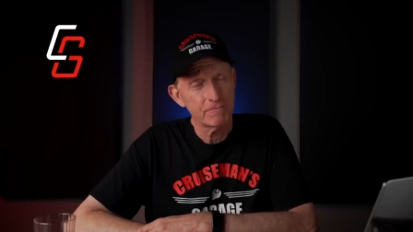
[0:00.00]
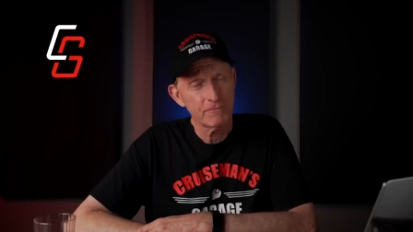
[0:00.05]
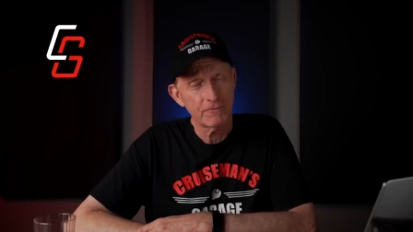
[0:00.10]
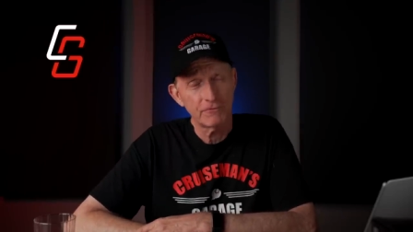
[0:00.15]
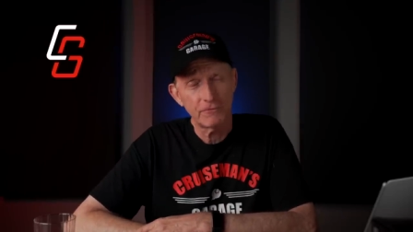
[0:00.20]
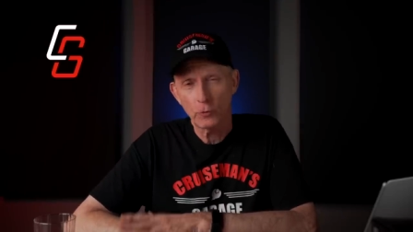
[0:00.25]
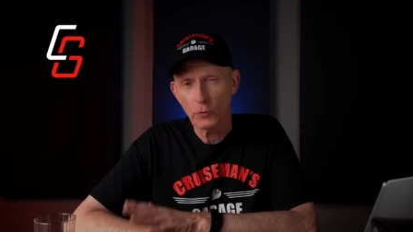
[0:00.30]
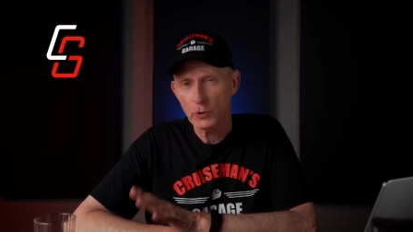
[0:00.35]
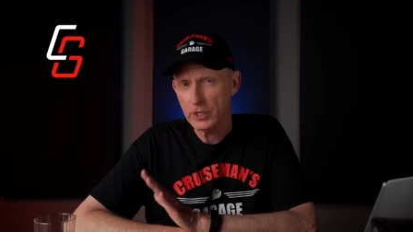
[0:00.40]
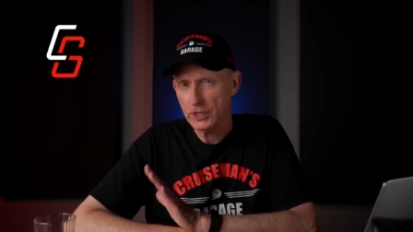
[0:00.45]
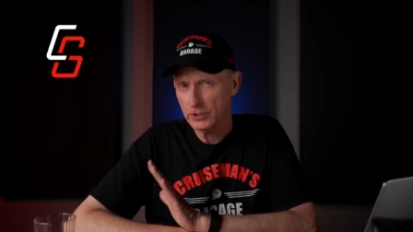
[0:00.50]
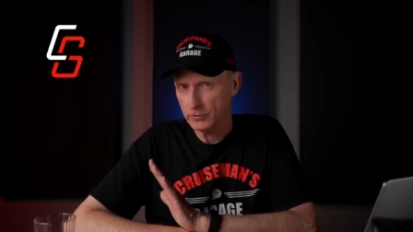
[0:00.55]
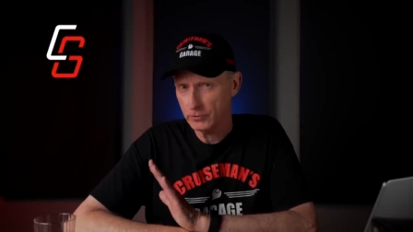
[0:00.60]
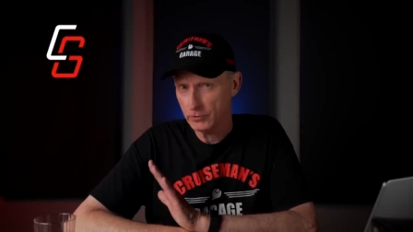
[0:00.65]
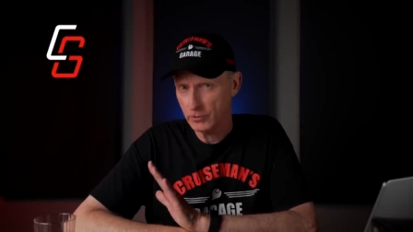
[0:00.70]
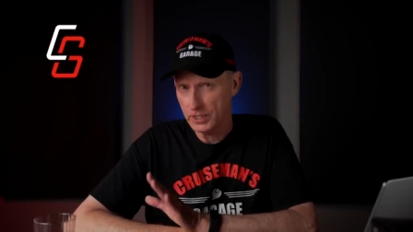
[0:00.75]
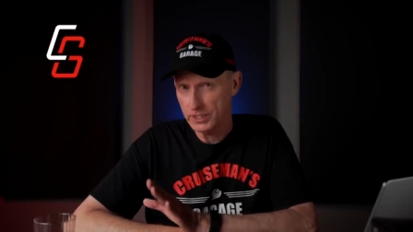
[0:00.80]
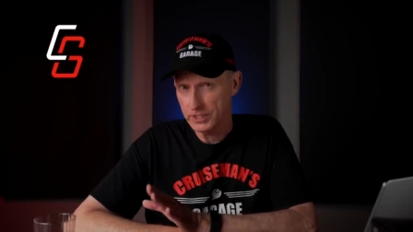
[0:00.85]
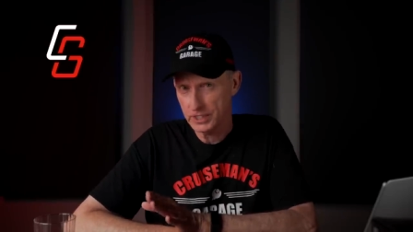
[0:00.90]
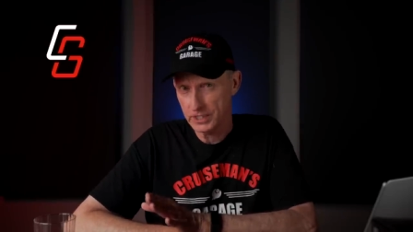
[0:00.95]
40
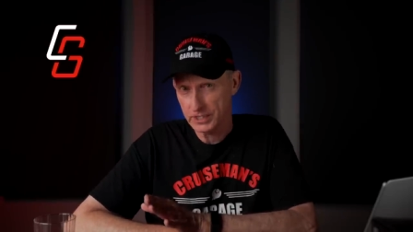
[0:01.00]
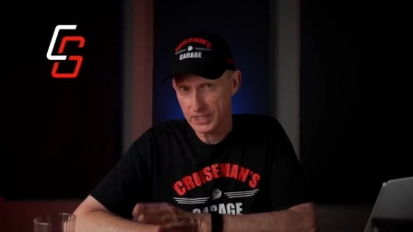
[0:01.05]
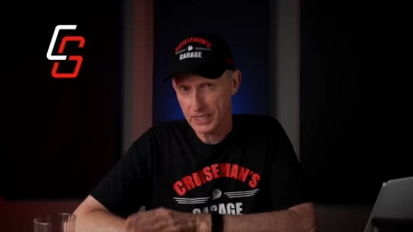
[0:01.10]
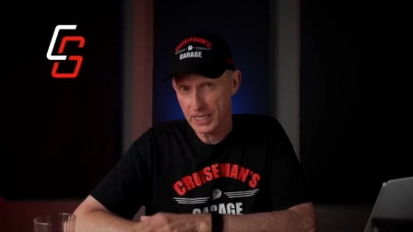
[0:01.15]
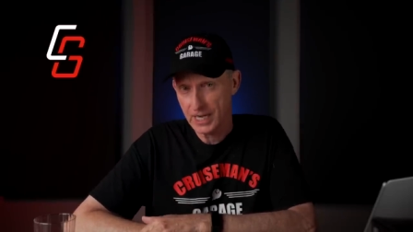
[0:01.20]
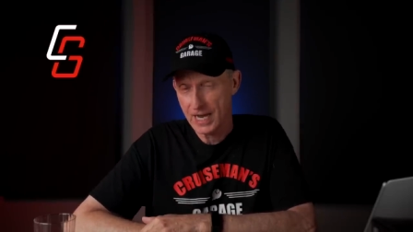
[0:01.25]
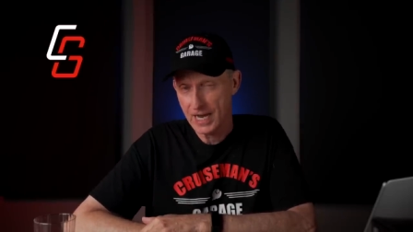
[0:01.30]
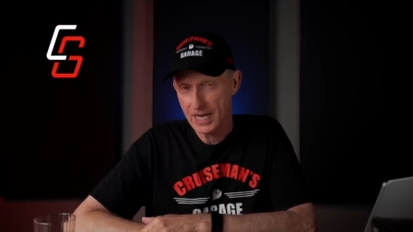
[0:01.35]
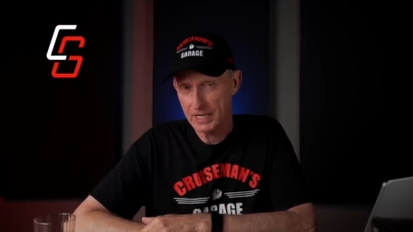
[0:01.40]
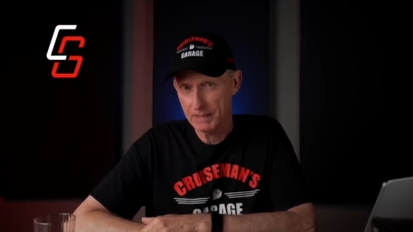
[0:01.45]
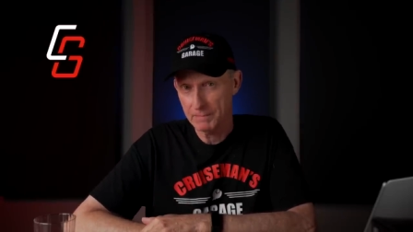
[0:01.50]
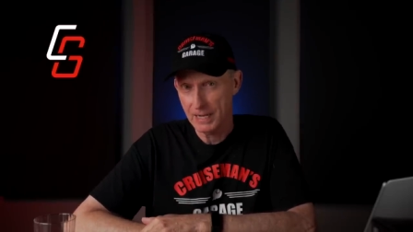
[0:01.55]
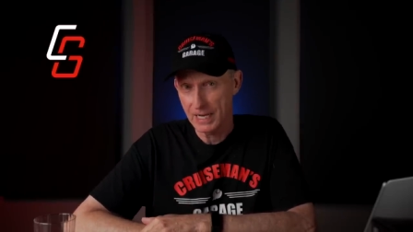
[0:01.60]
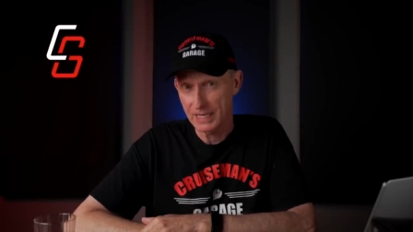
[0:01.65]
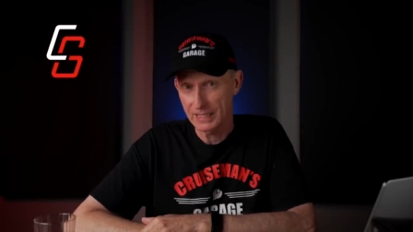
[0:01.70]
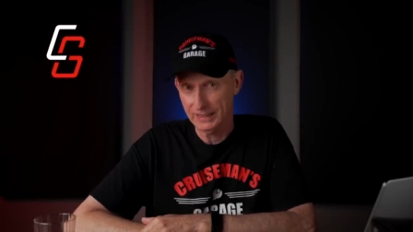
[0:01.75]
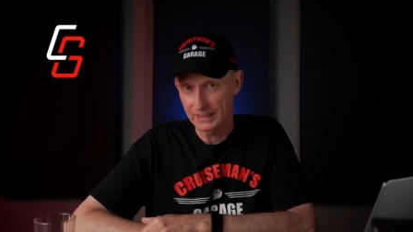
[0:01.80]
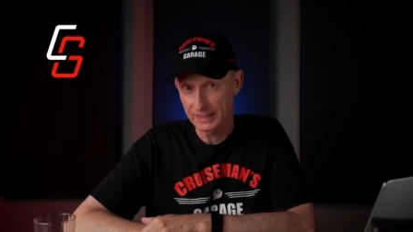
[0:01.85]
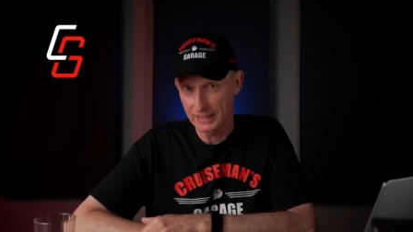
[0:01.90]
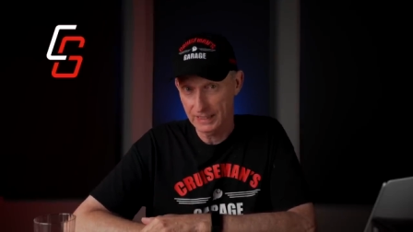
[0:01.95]
degrees is kind of
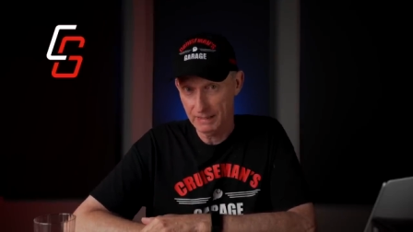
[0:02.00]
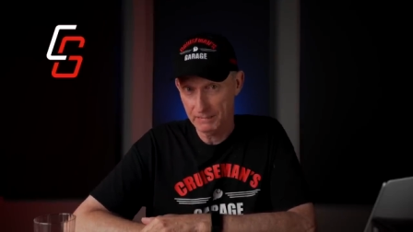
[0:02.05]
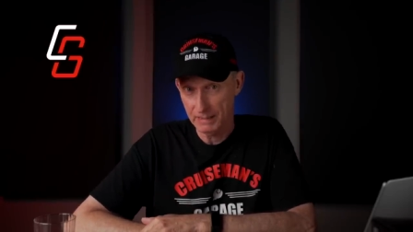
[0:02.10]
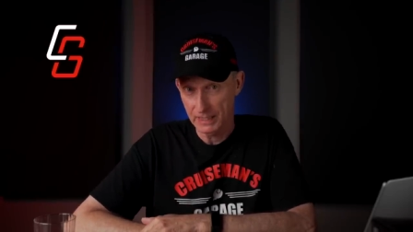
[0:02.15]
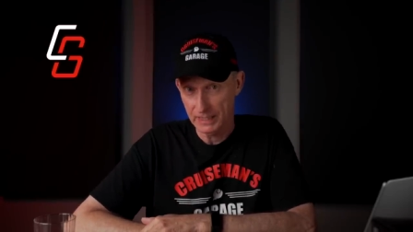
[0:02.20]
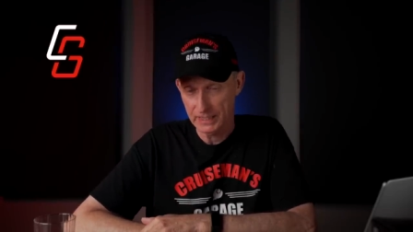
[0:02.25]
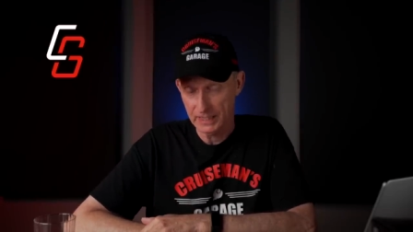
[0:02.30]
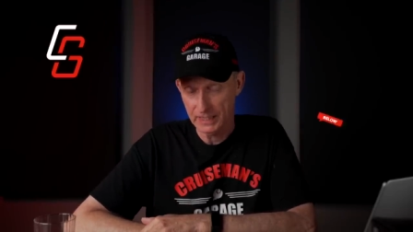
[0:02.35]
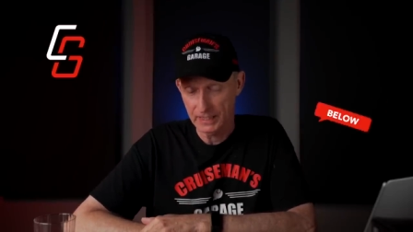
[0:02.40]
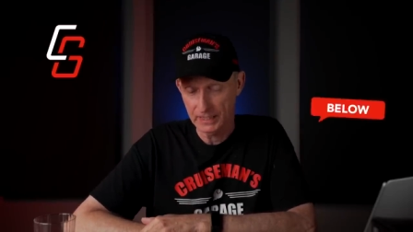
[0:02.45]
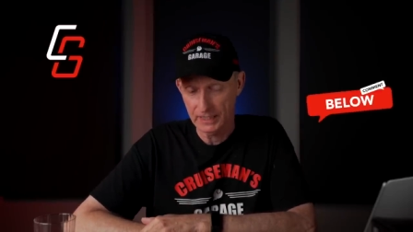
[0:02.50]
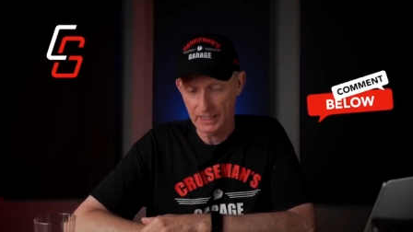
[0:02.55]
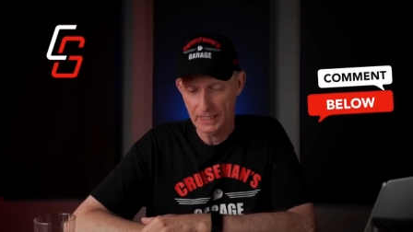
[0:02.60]
my limit.